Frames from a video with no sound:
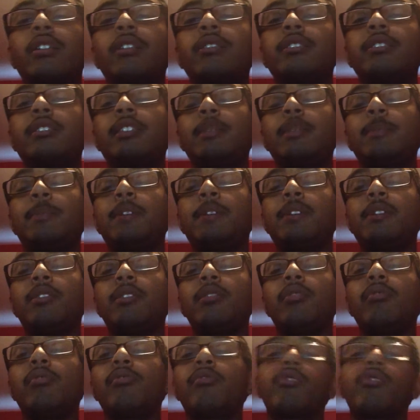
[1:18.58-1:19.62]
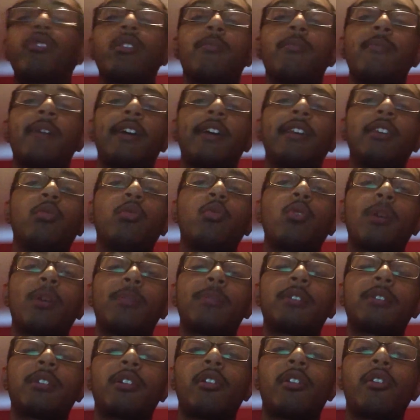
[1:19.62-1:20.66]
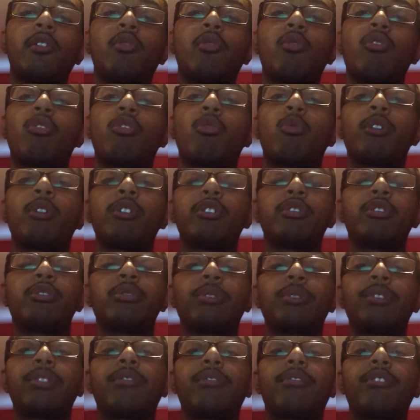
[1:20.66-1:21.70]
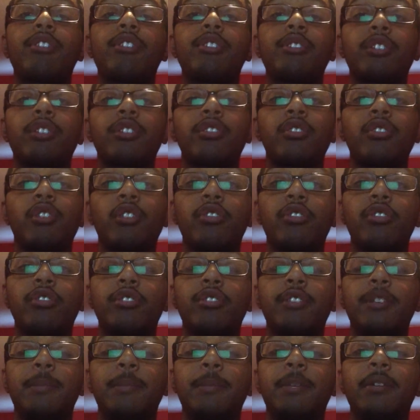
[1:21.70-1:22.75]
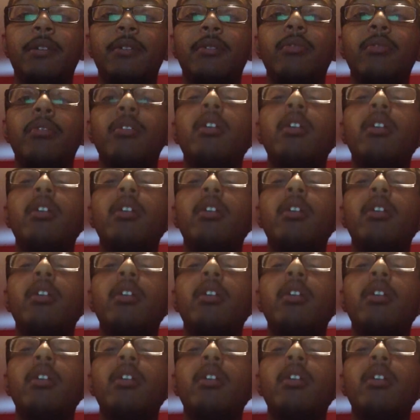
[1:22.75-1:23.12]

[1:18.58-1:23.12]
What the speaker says: CPU from any website, or when you're doing the research on your CPU,